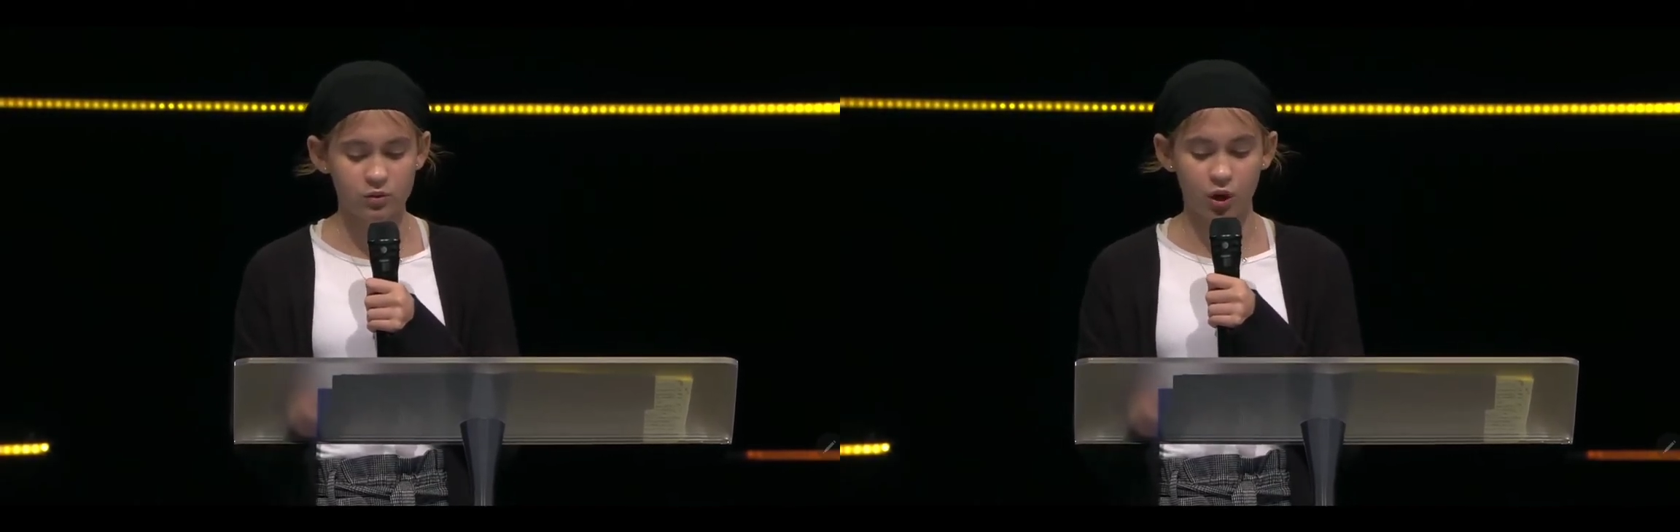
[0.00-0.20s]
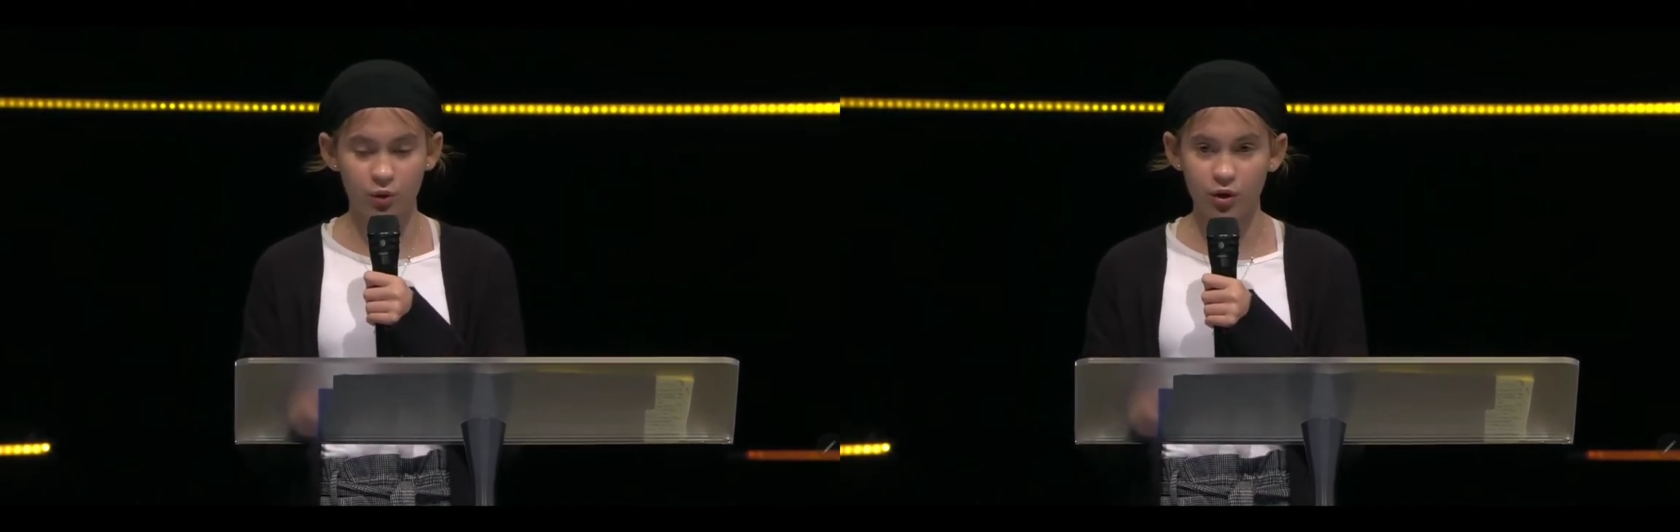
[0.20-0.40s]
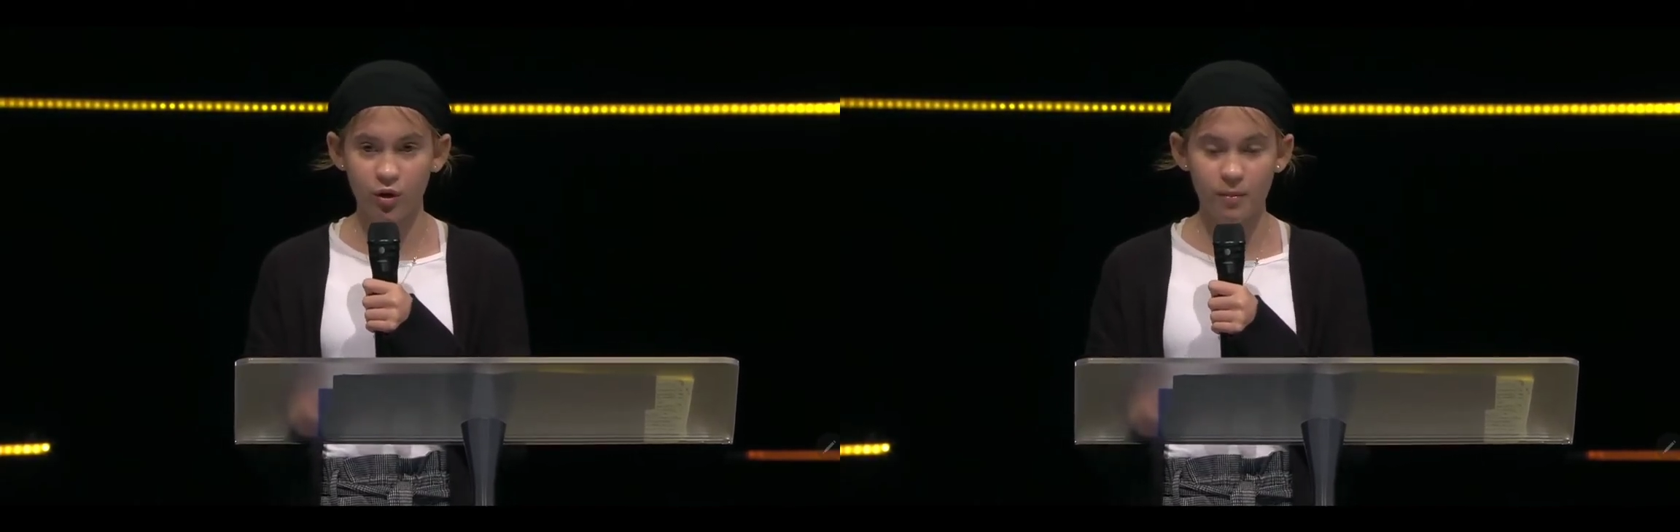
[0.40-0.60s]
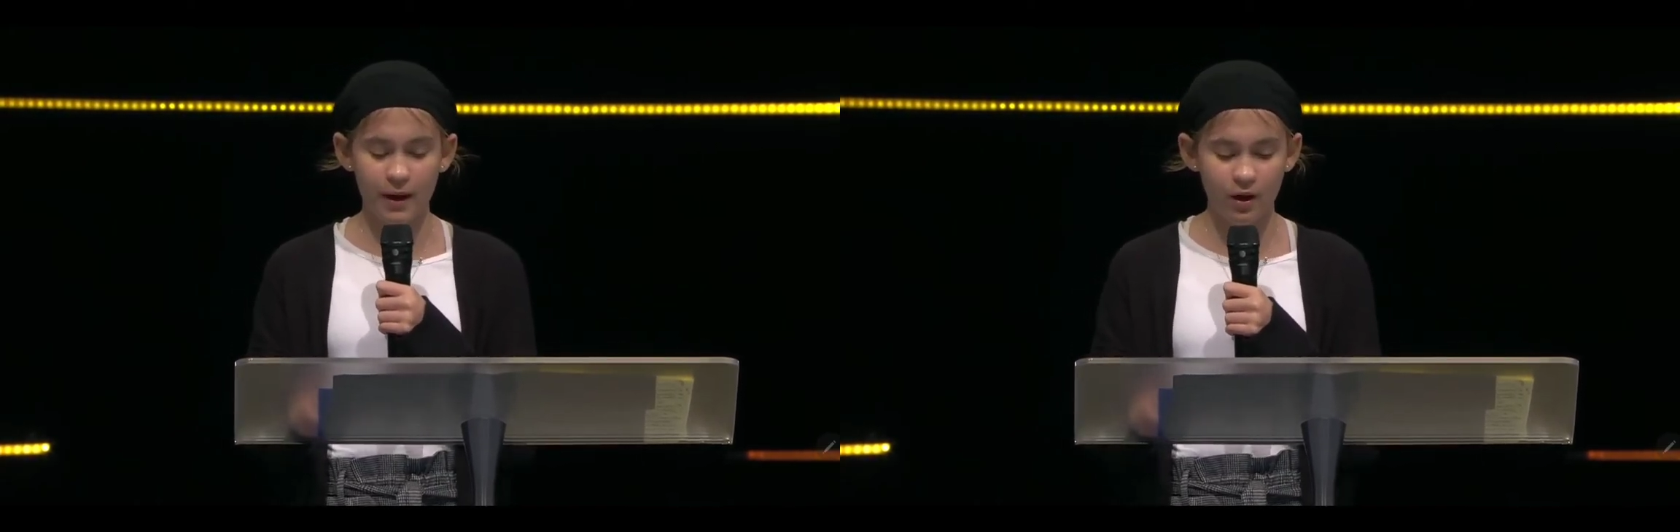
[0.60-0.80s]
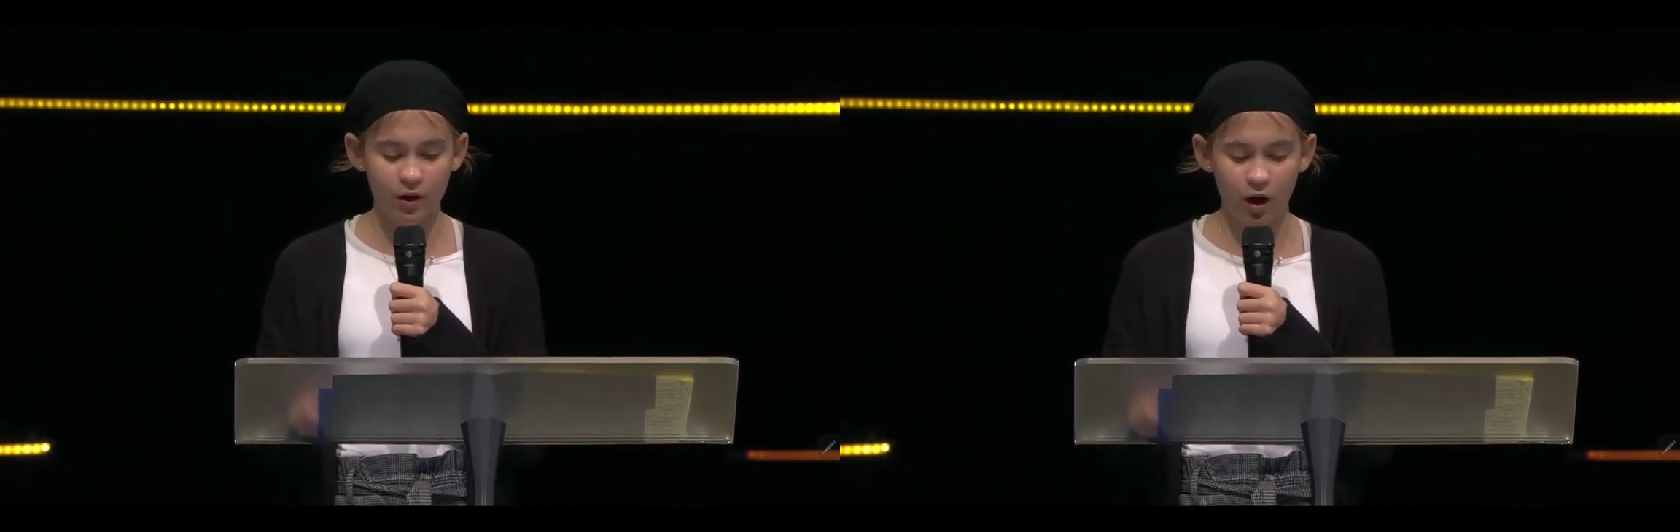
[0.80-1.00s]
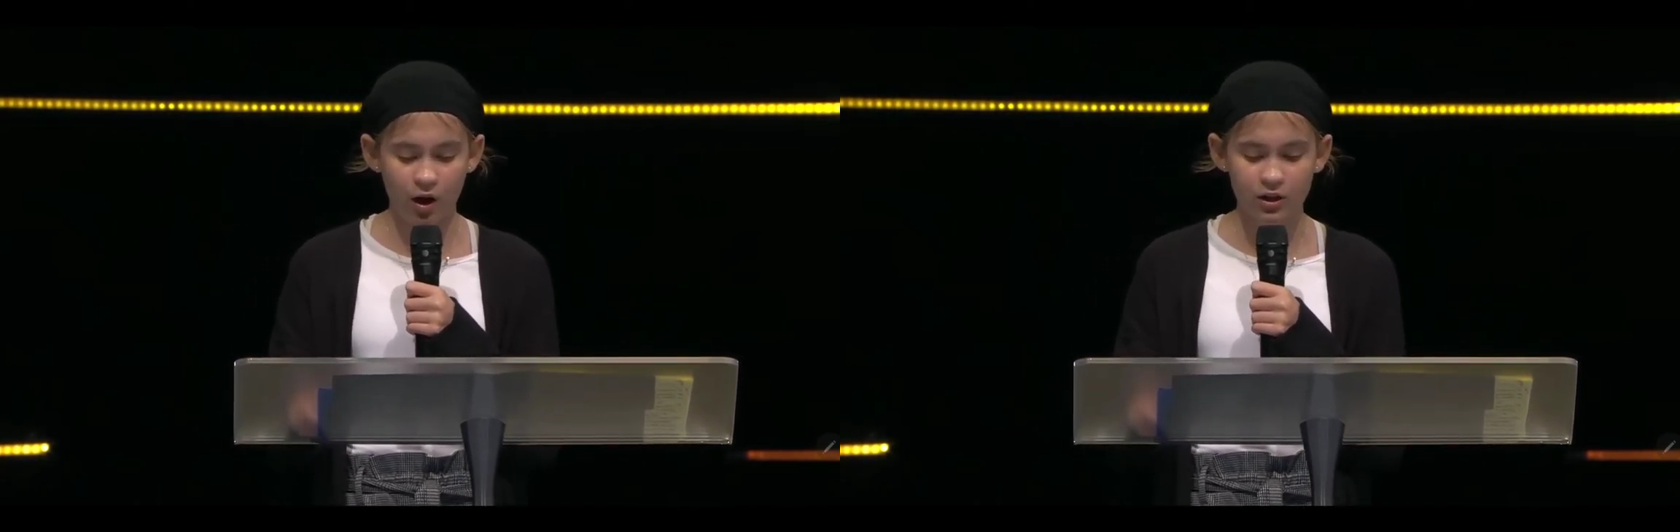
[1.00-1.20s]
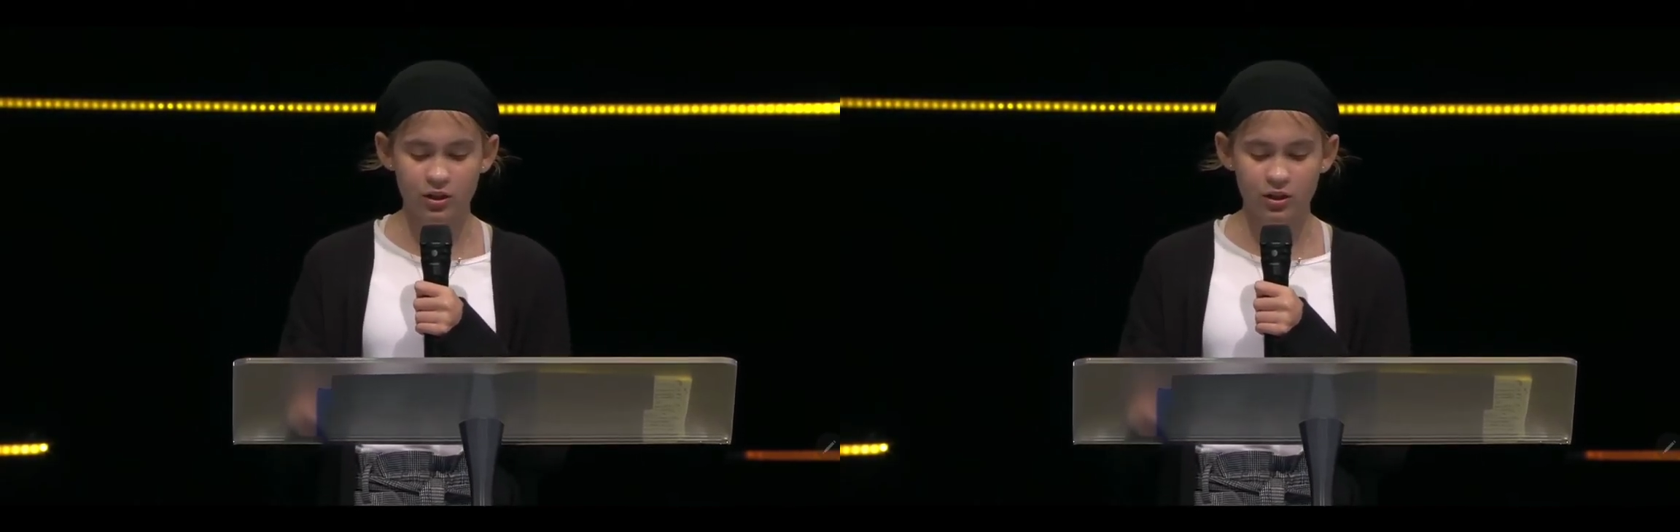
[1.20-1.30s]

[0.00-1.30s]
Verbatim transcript: don't know about God